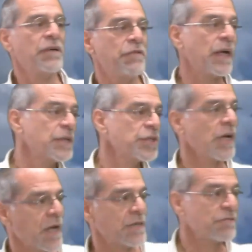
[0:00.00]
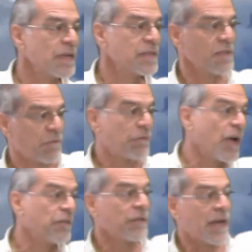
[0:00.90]
grand charge
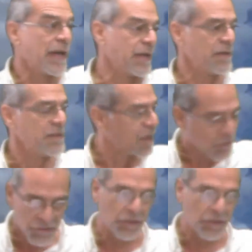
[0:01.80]
Rastafari. He's a